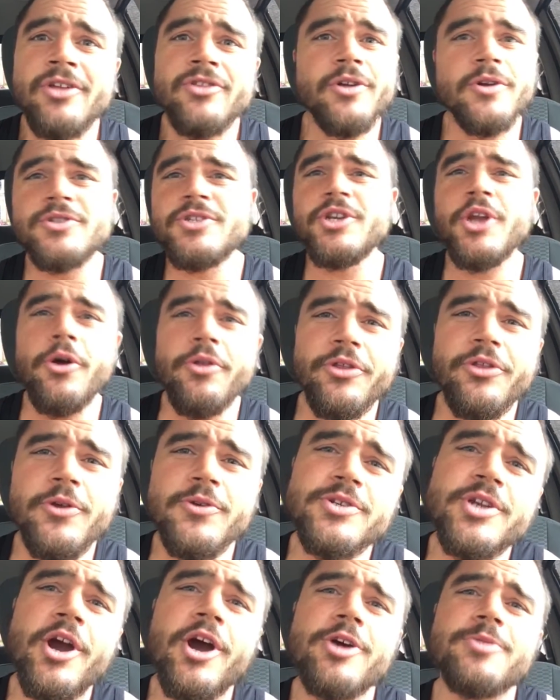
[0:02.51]
Don't you know that
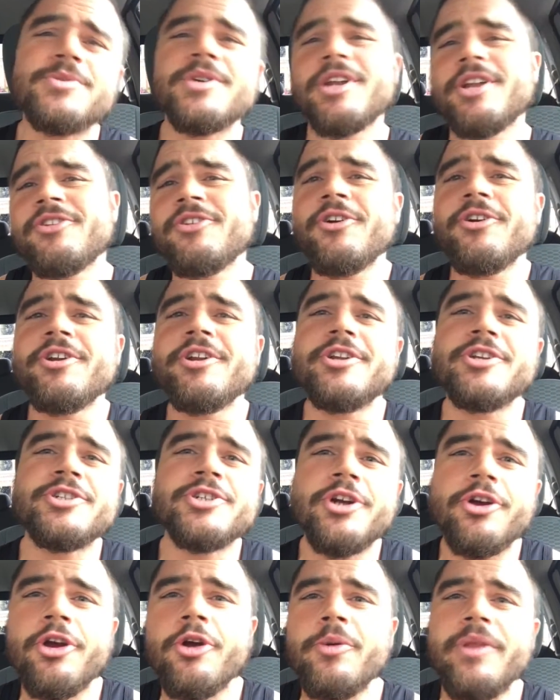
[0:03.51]
those carbs are going to turn into
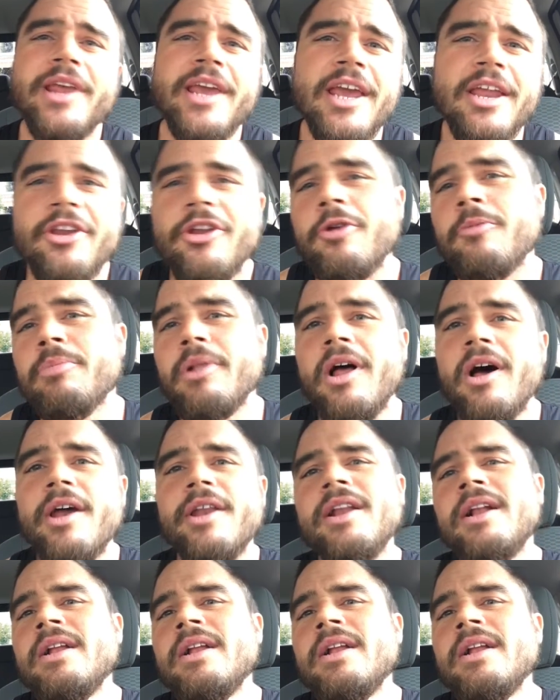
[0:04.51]
sugar when they get into your blood?